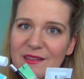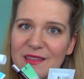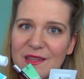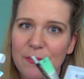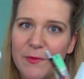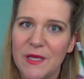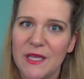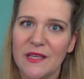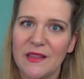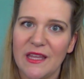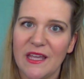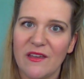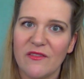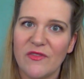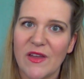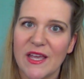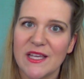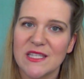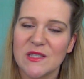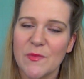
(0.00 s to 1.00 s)
the peeling
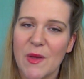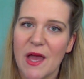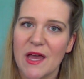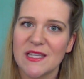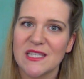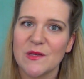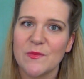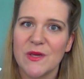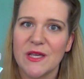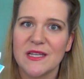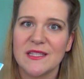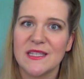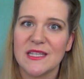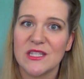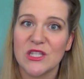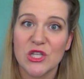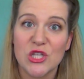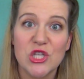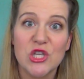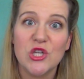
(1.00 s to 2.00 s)
face mask because
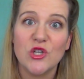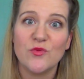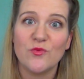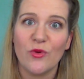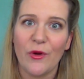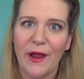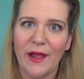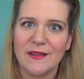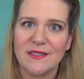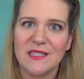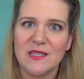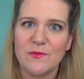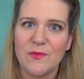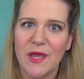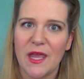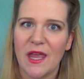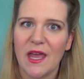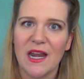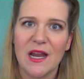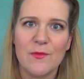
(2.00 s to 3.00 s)
that's a new brand to
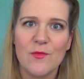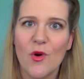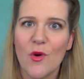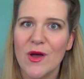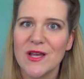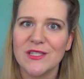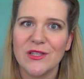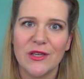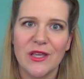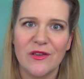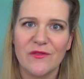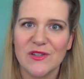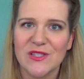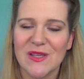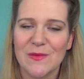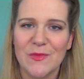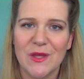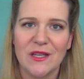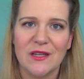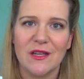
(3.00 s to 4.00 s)
me and I'm always looking for
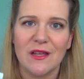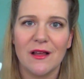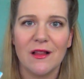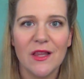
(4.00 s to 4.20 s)
something to